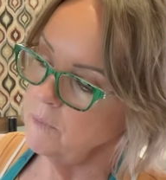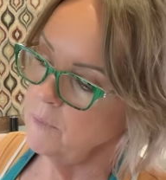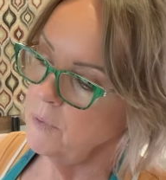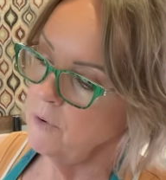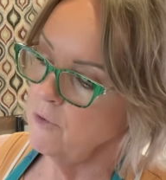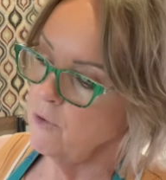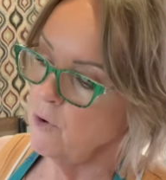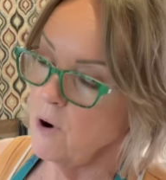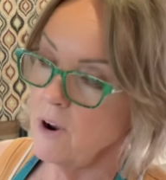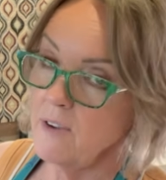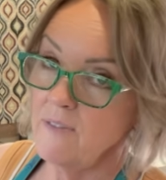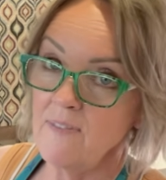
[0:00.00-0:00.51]

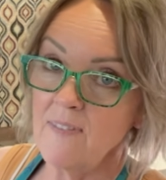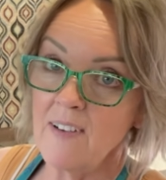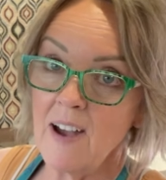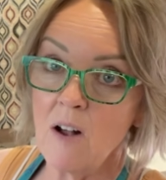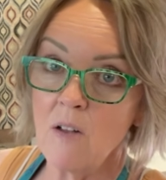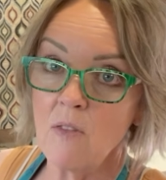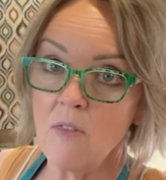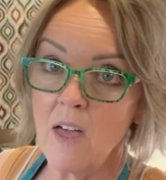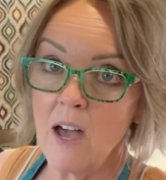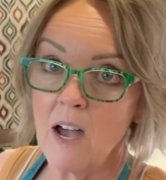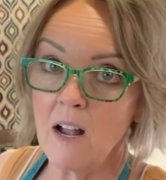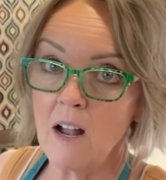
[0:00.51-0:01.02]
before I
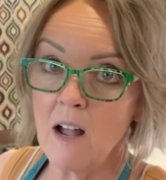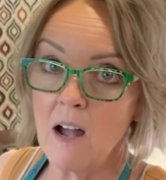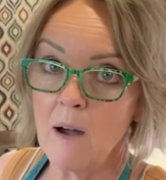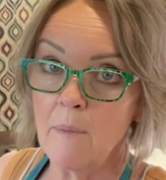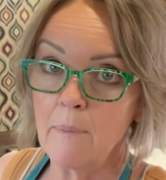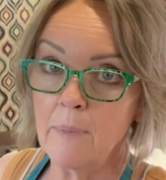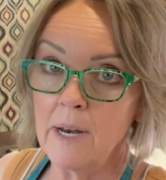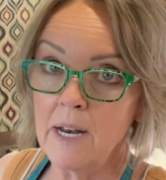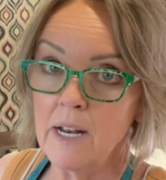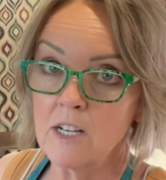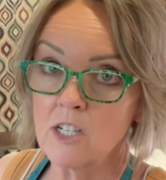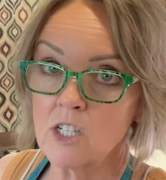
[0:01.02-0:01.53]
found that
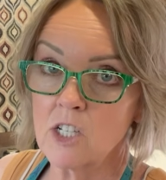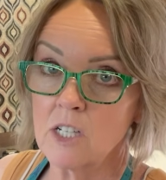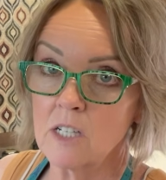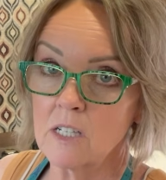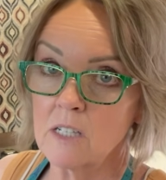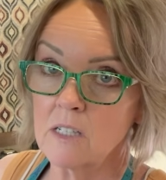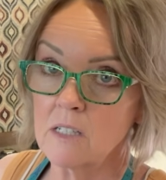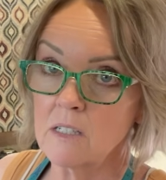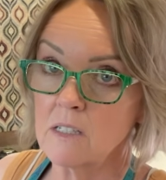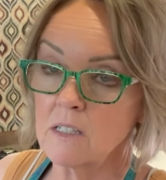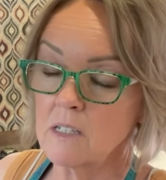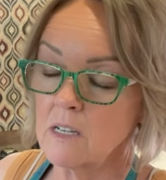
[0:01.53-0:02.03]

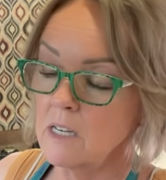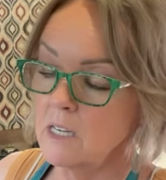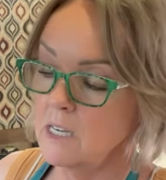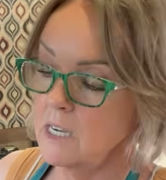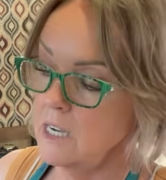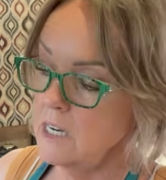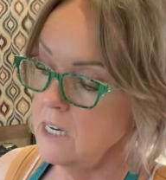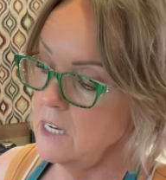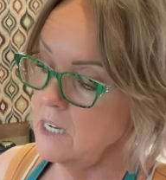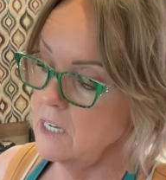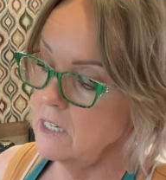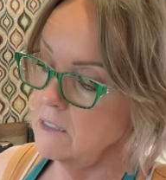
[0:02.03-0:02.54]
combination, I
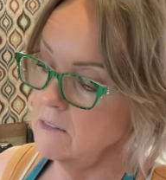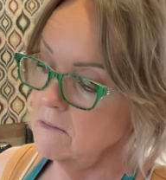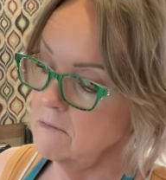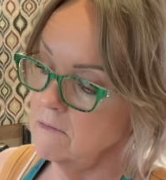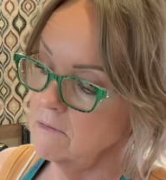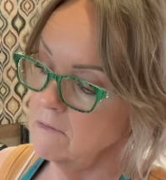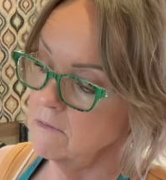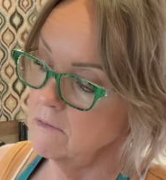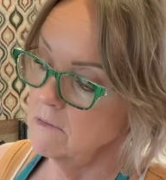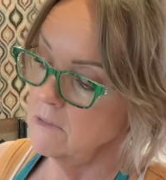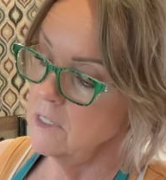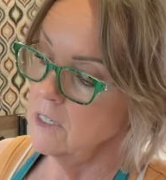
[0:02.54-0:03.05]
kind of had
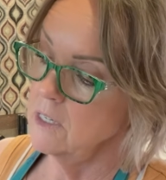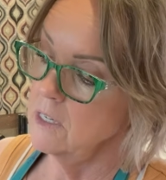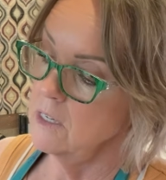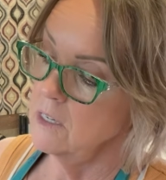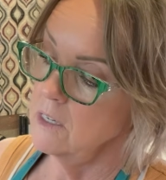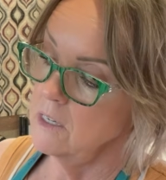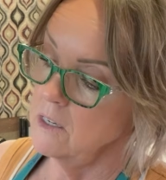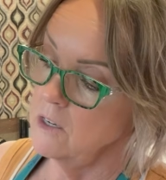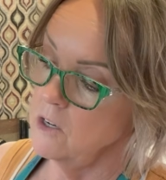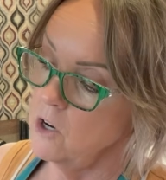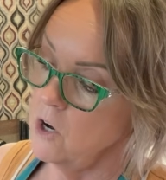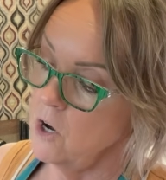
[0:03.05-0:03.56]

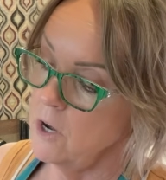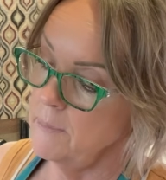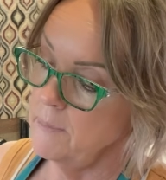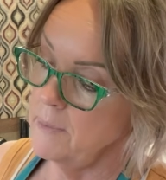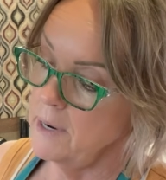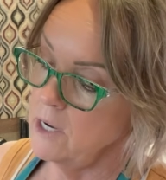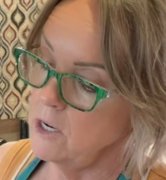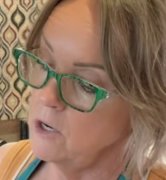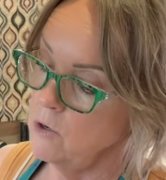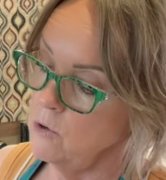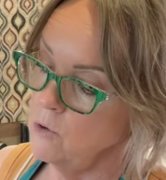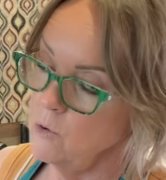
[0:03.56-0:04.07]
gone
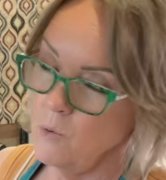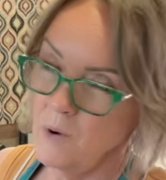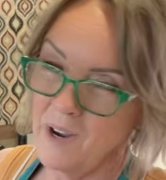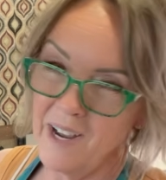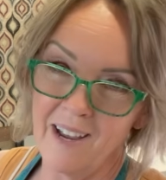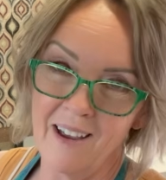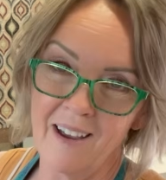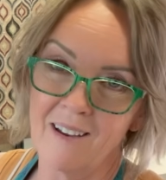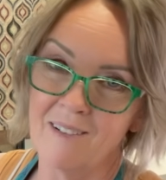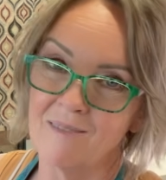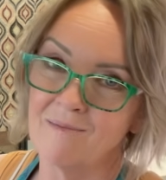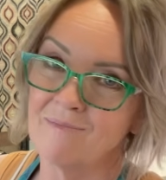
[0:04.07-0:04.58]
my own way.